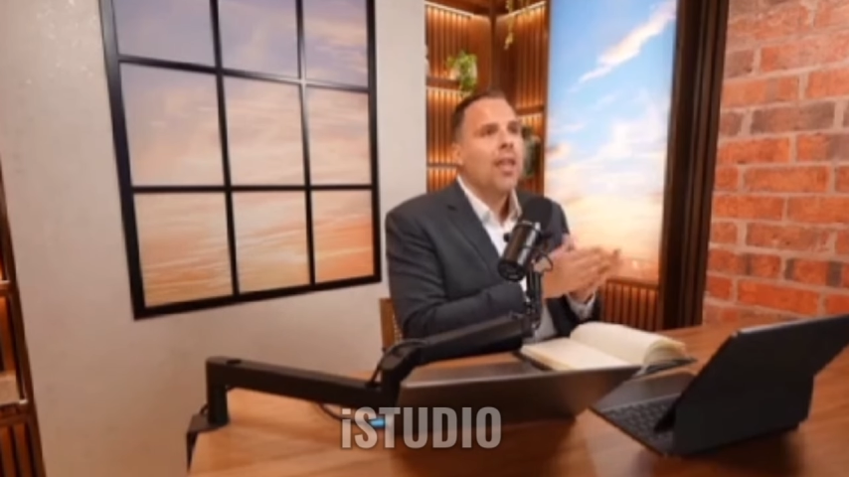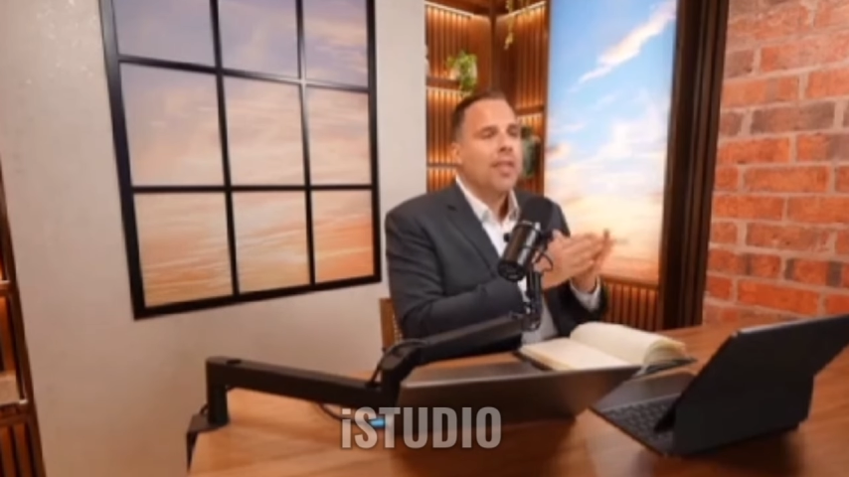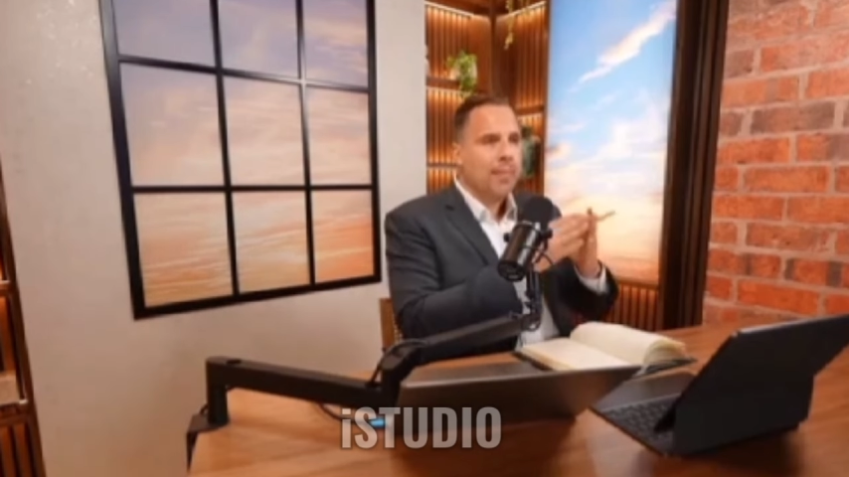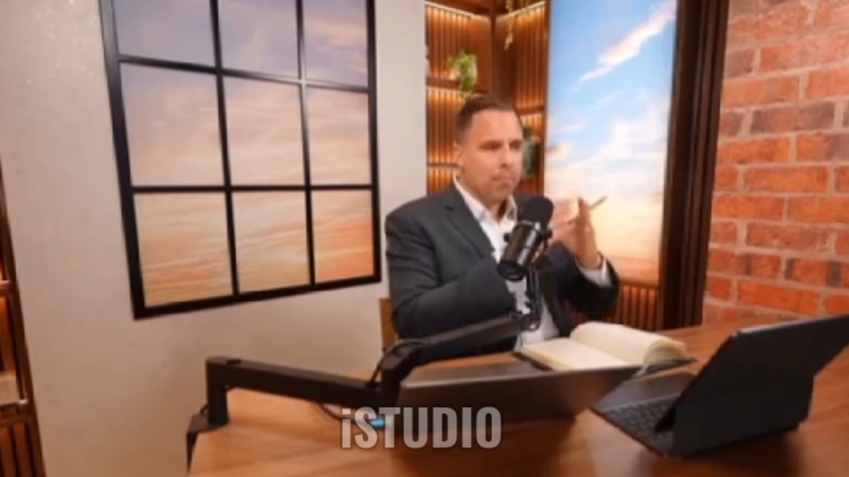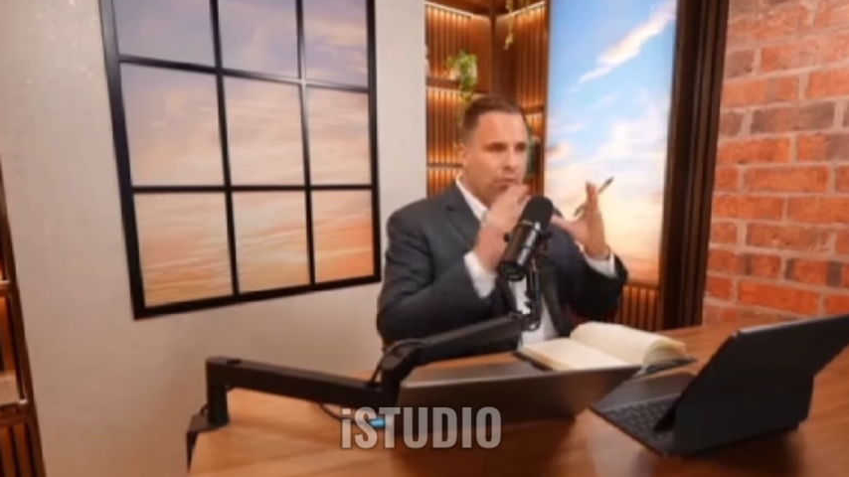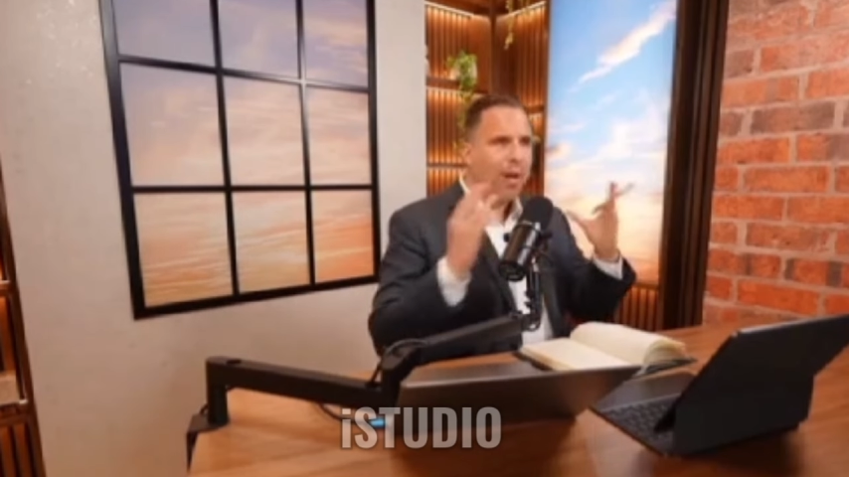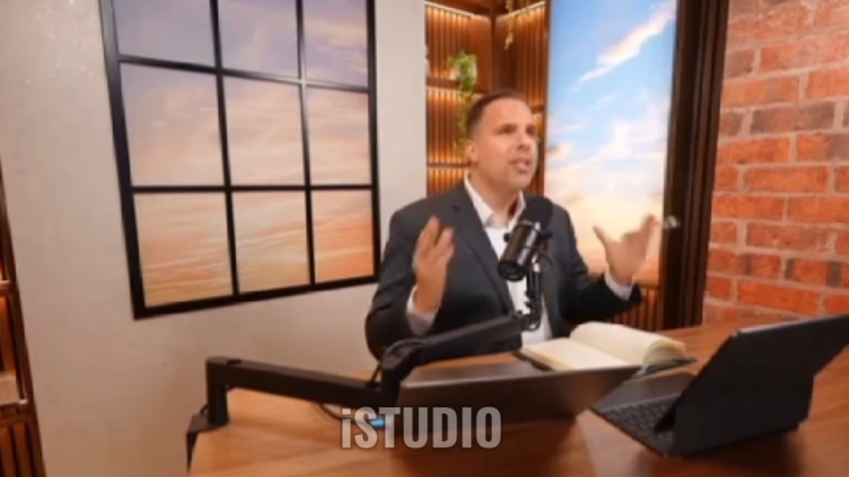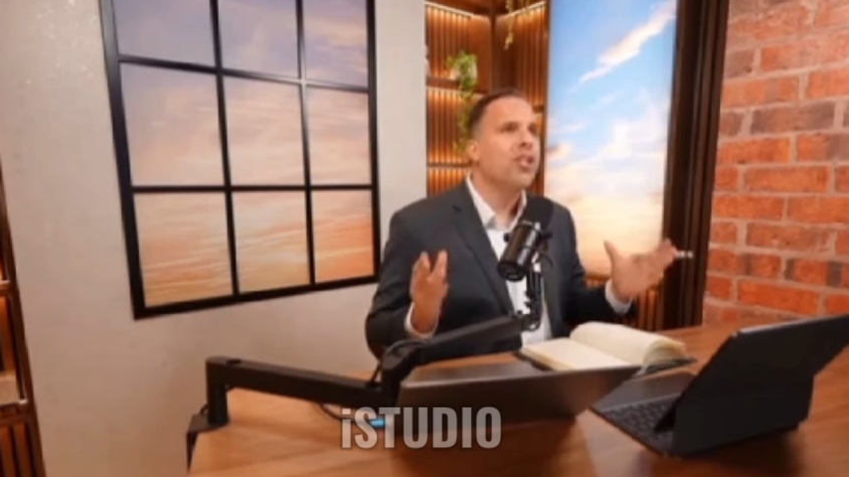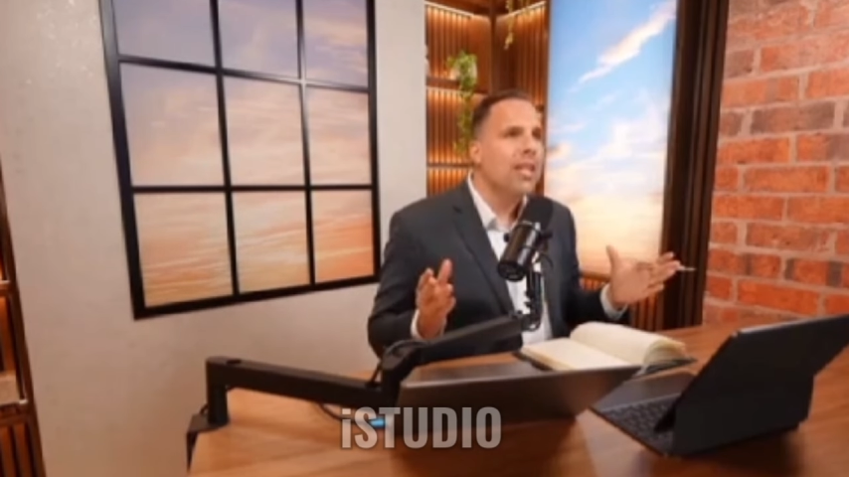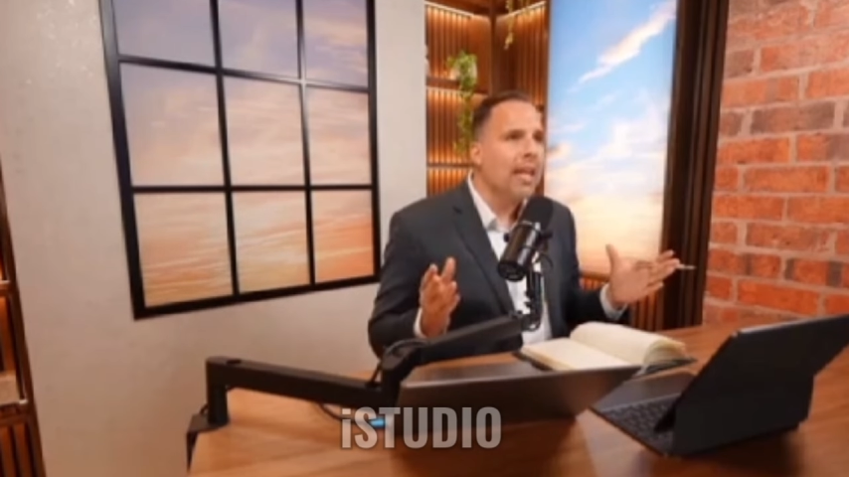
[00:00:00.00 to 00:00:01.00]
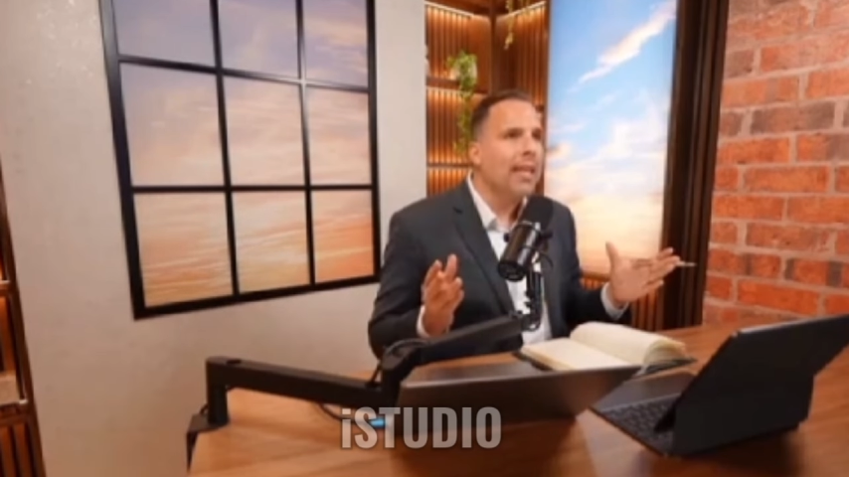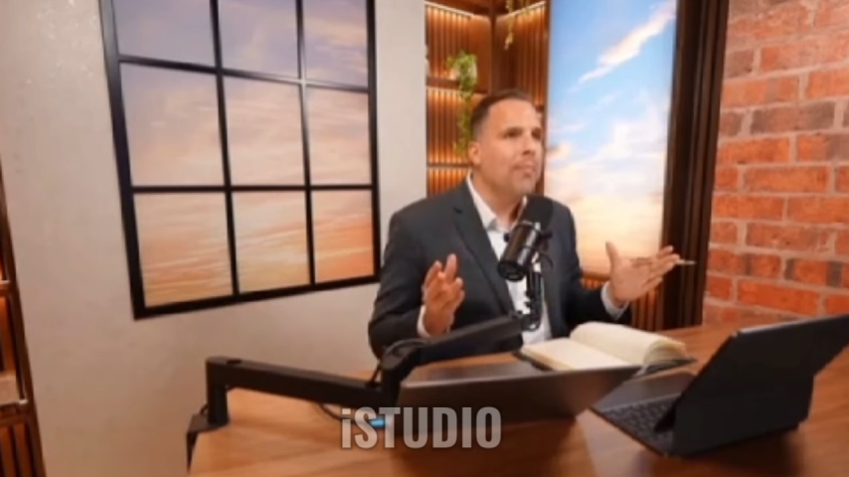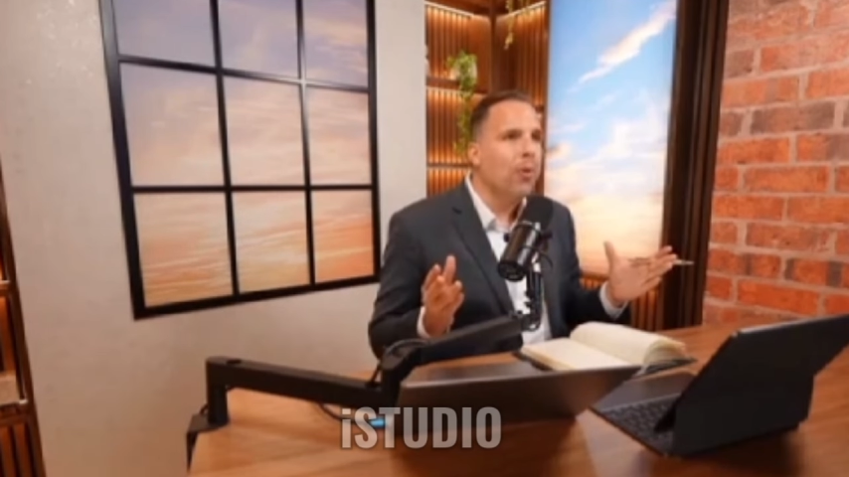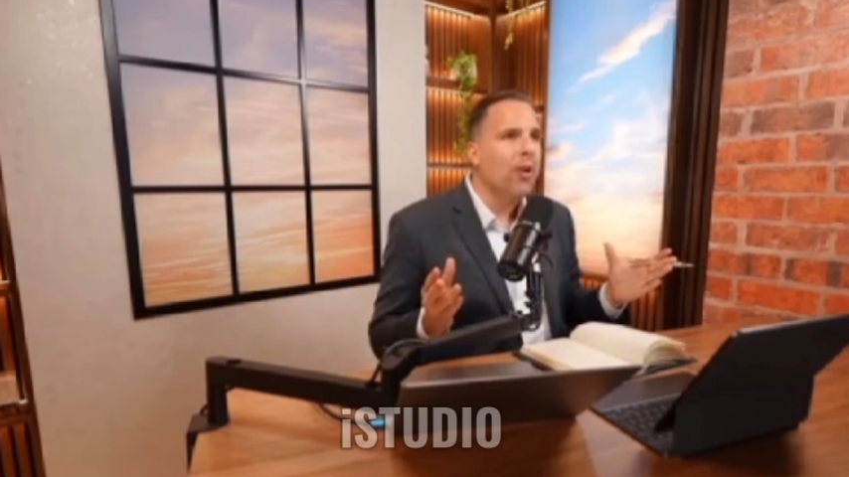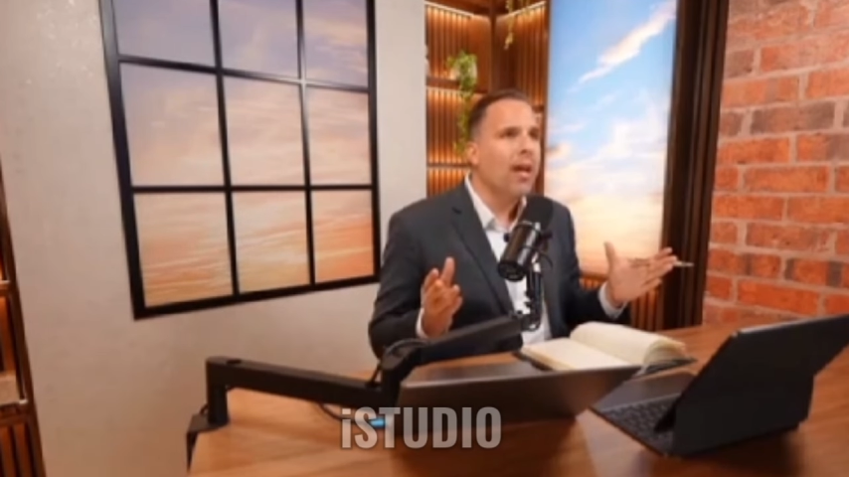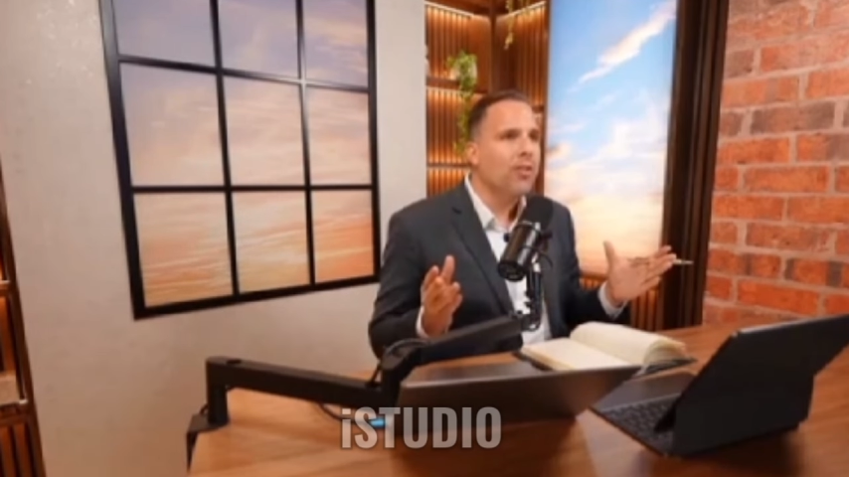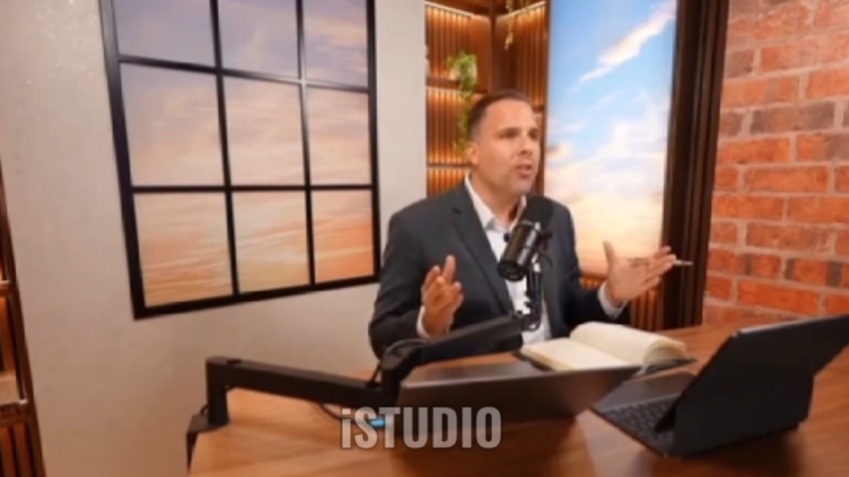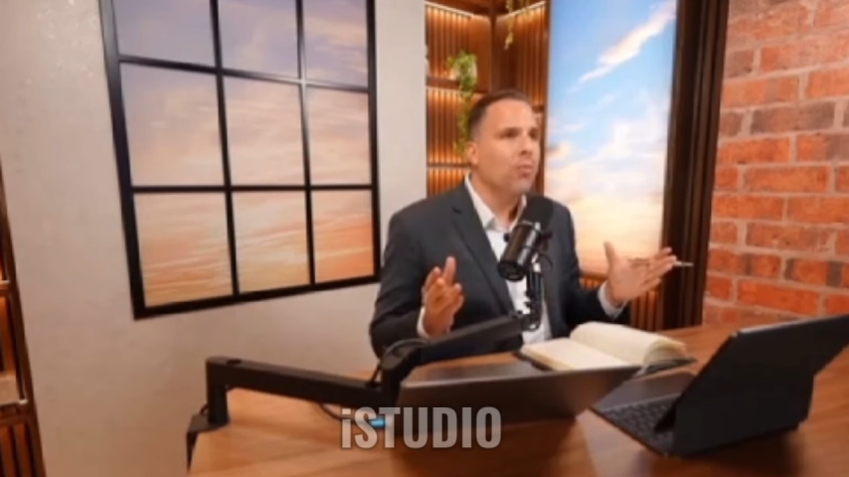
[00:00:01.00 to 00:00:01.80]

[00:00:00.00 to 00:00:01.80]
the impression that he put out to the